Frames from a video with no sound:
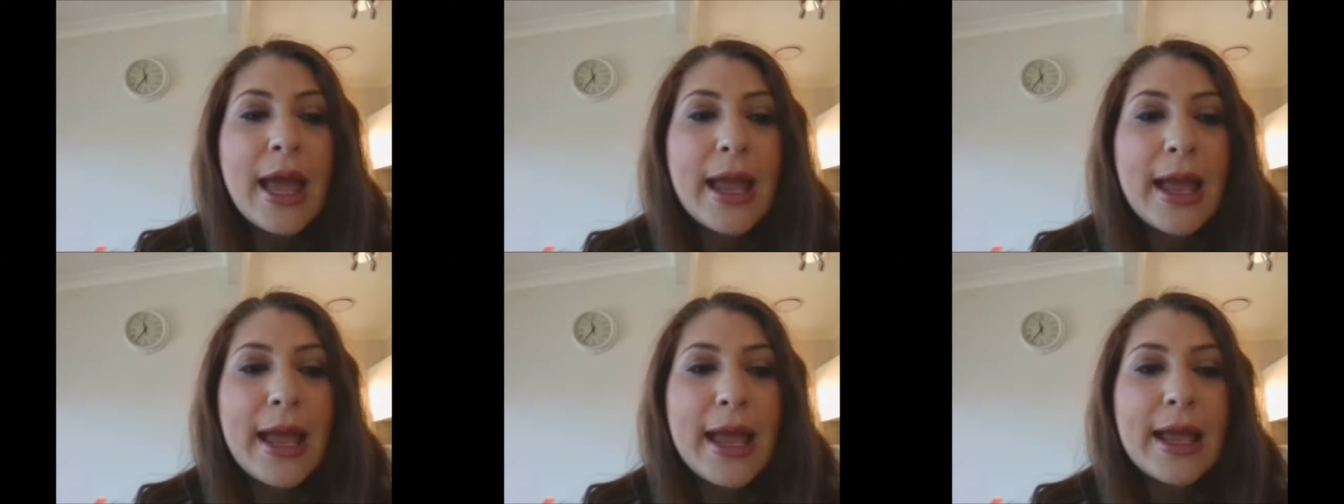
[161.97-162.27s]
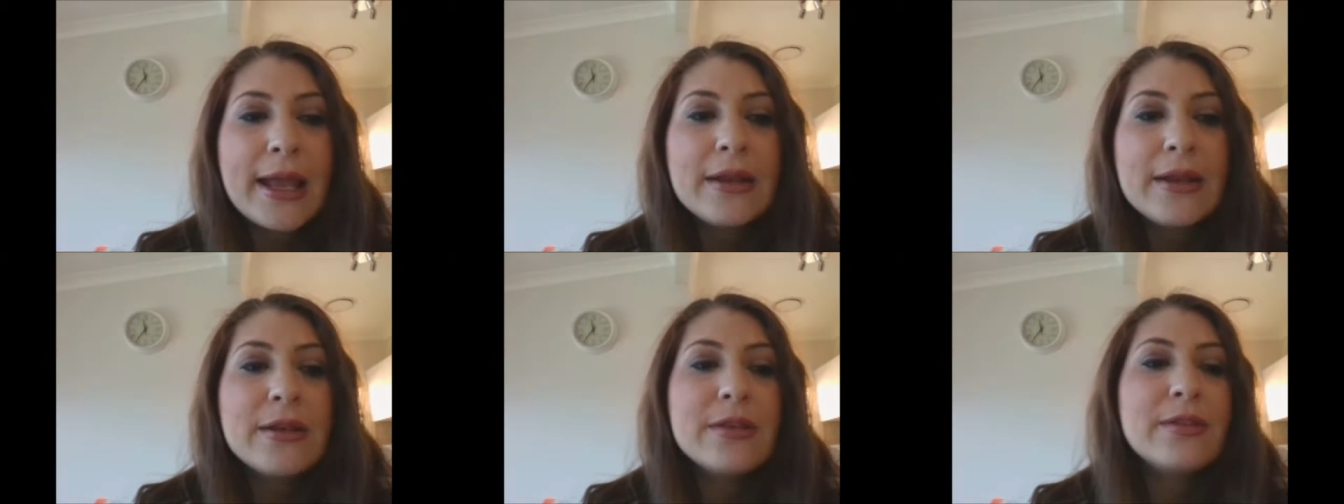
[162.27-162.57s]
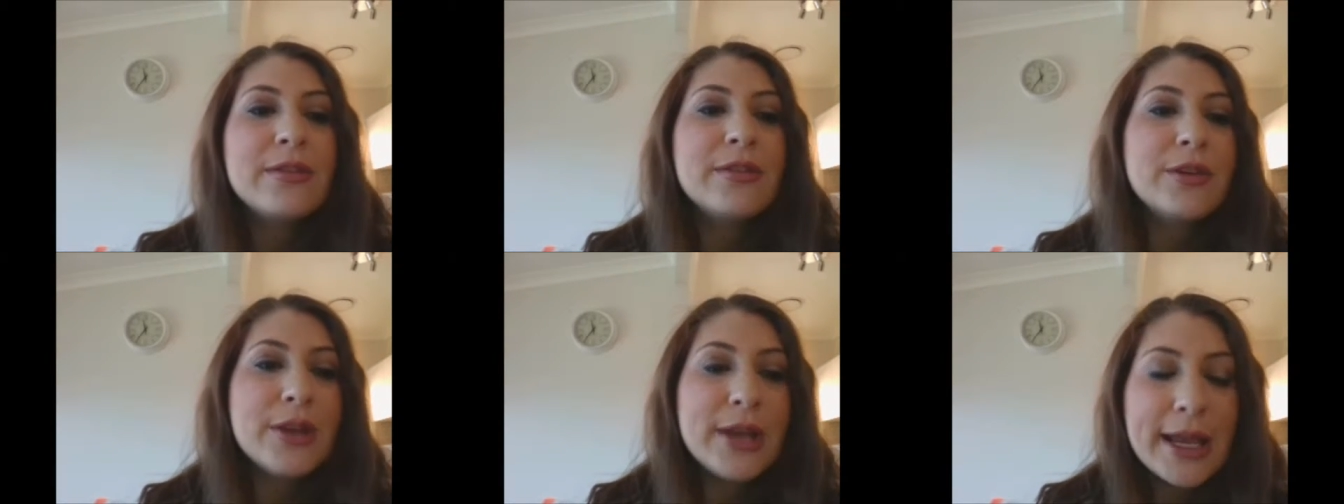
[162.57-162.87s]
And
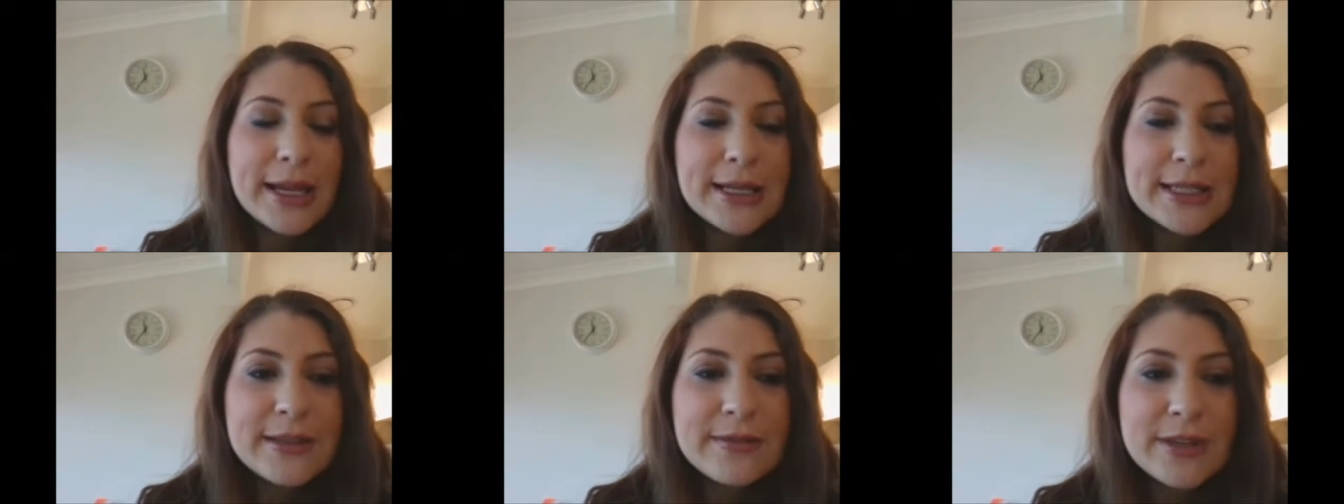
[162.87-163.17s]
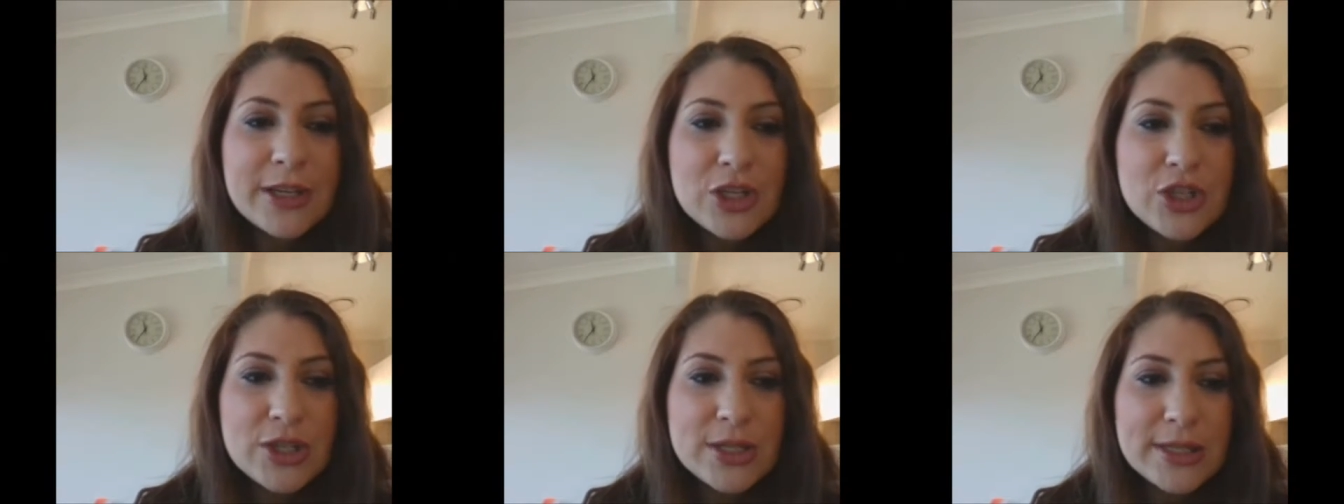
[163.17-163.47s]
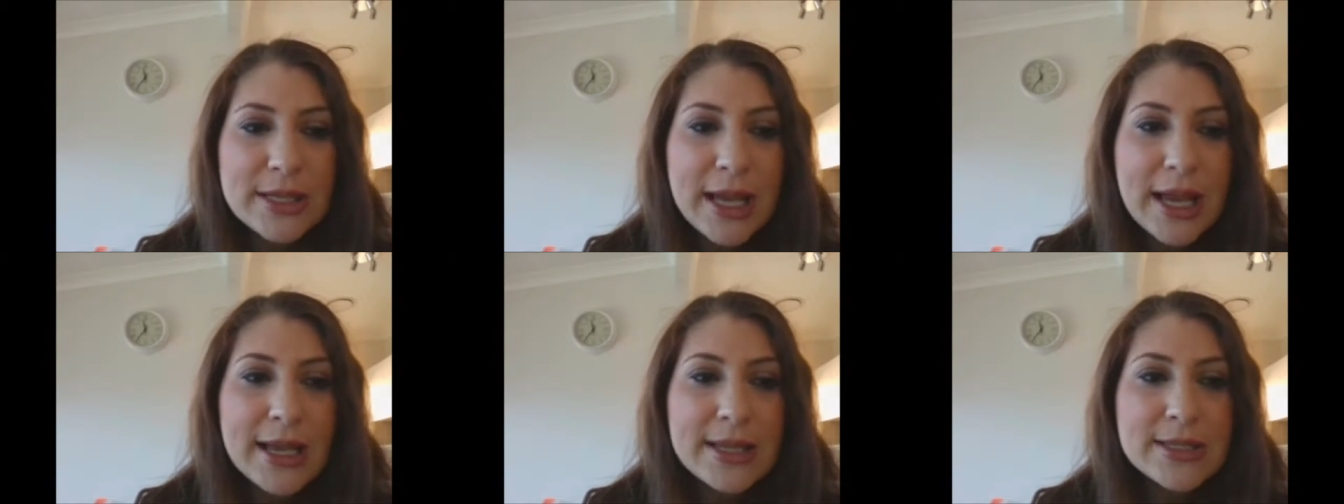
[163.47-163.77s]
the third activity
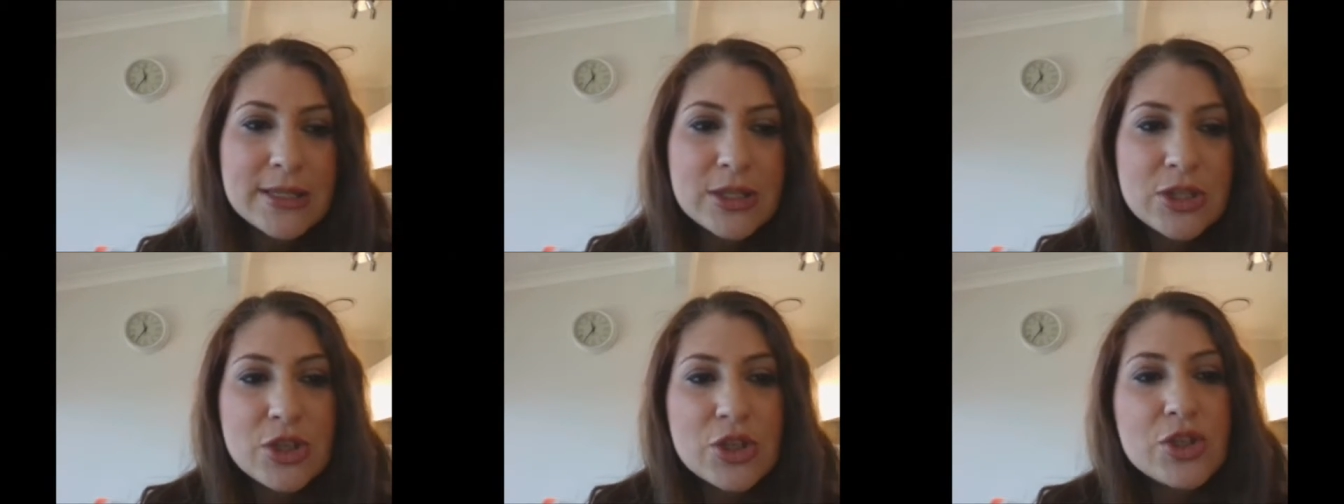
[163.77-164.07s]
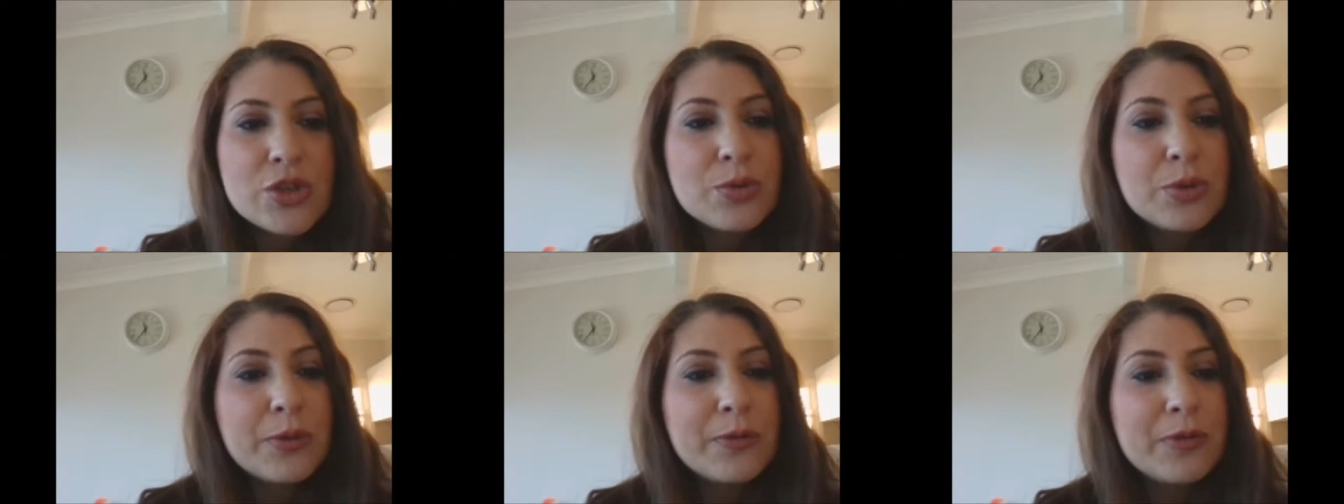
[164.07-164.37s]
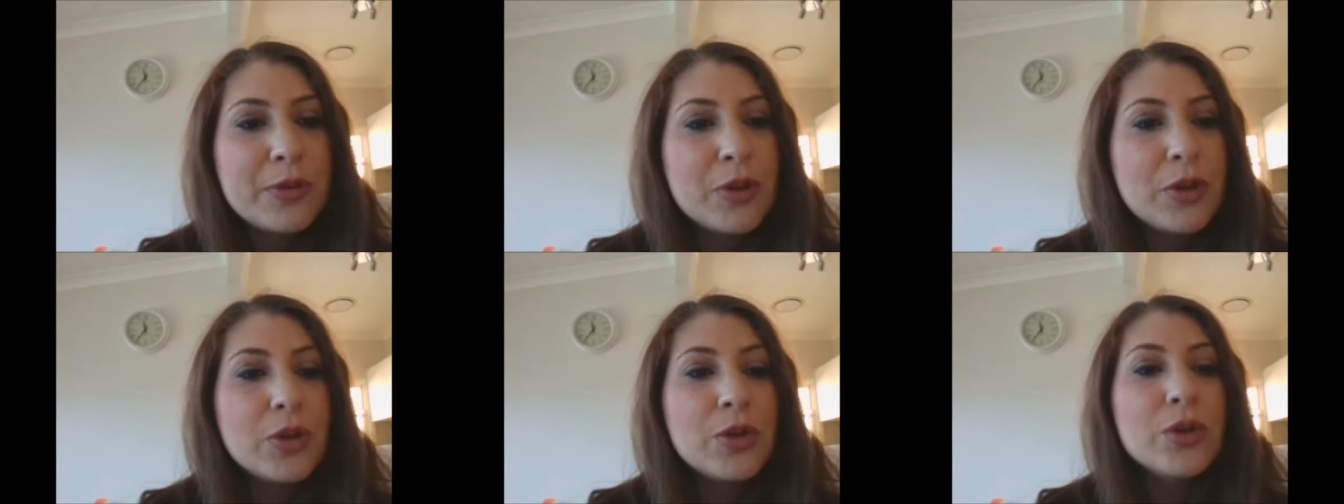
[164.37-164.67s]
just asks you to
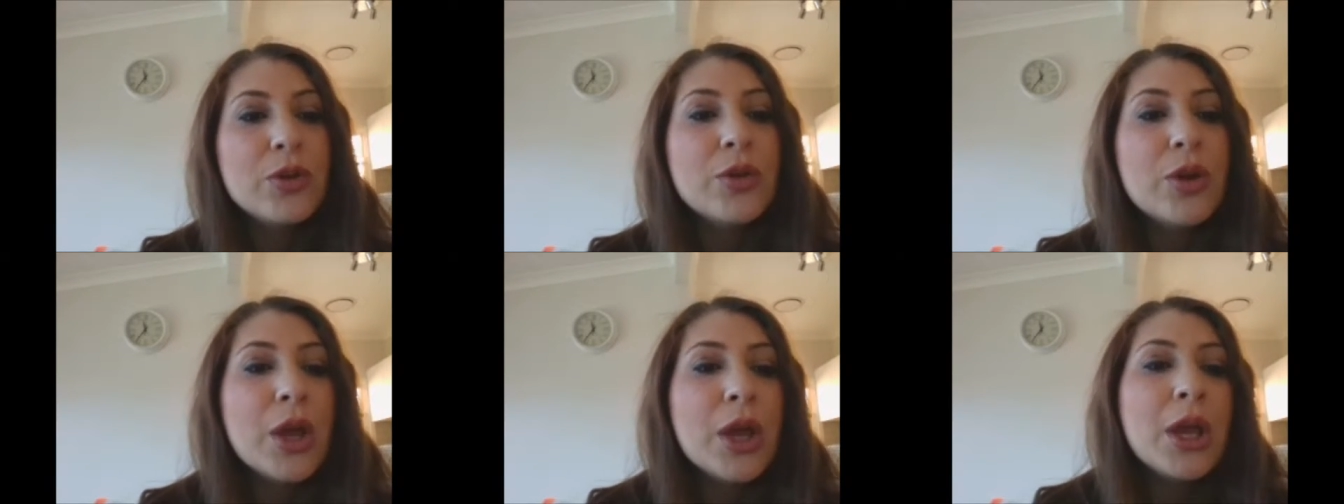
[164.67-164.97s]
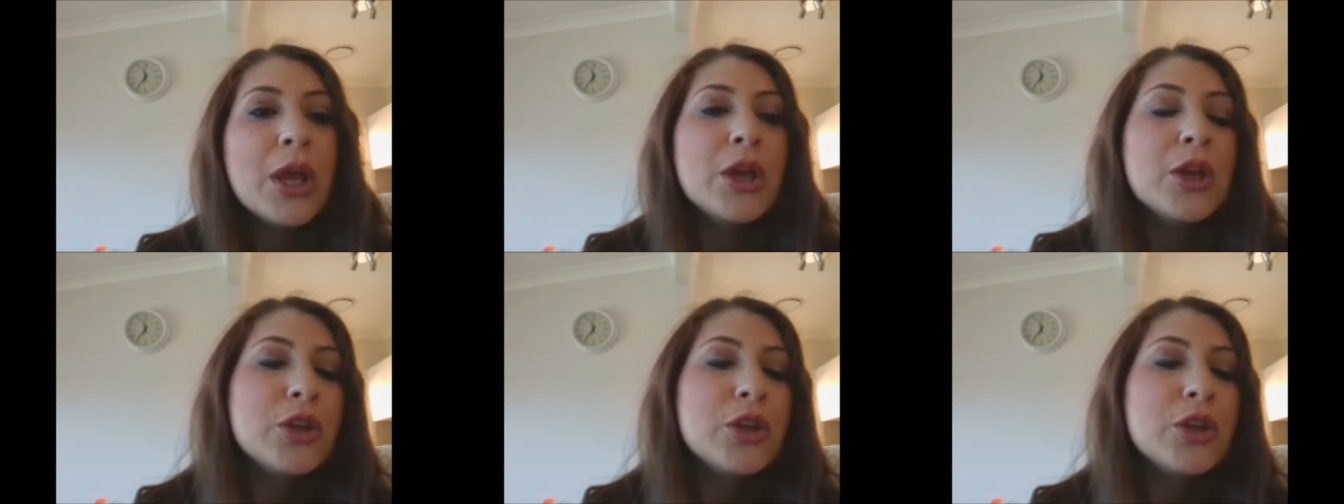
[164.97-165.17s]
review